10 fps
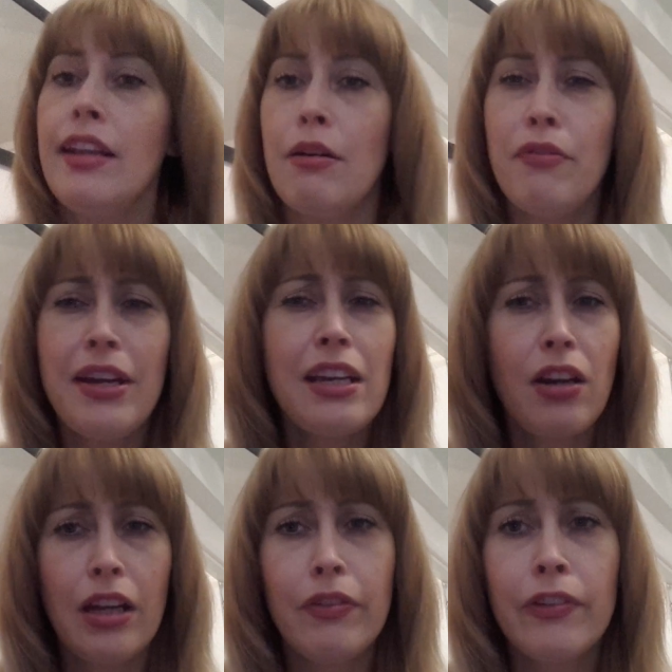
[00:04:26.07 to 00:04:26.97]
Now, with any
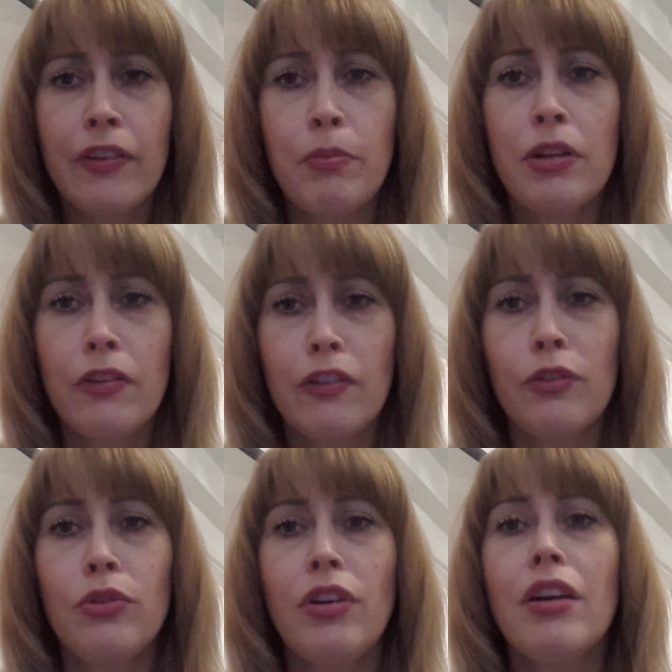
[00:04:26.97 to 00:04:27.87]
kind of vestibular
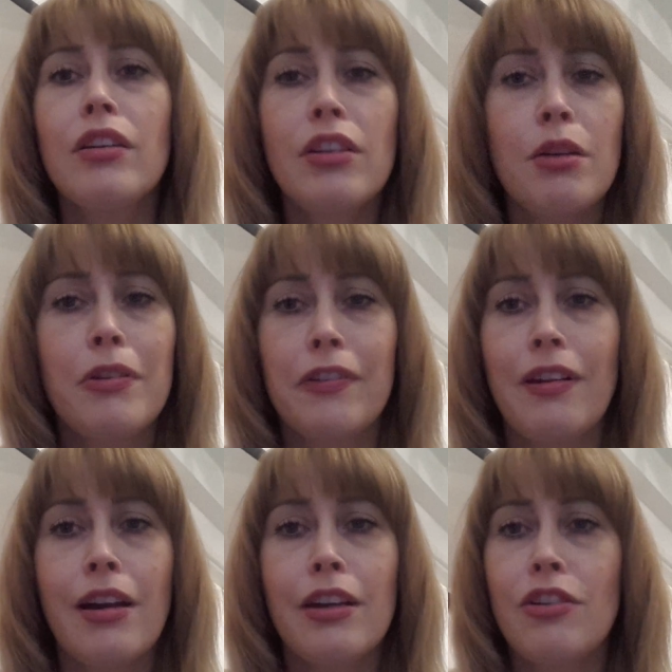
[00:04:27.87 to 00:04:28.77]
disorder, you know what it's
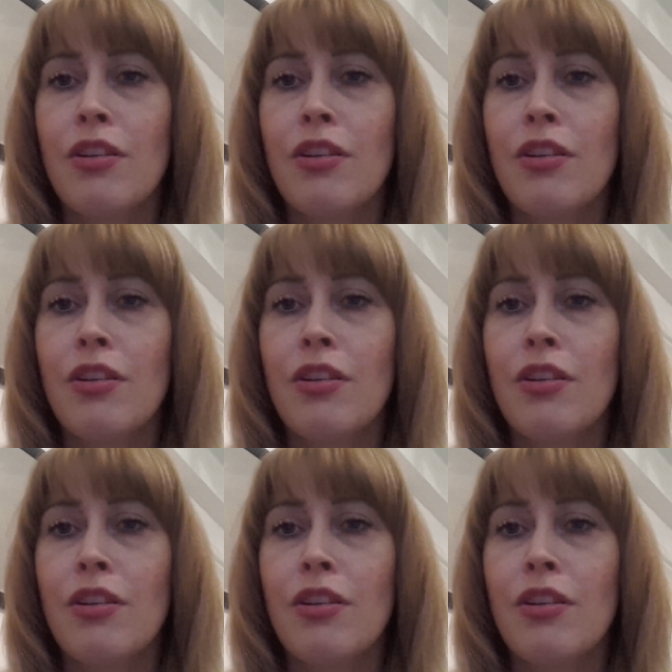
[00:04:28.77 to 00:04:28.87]
like.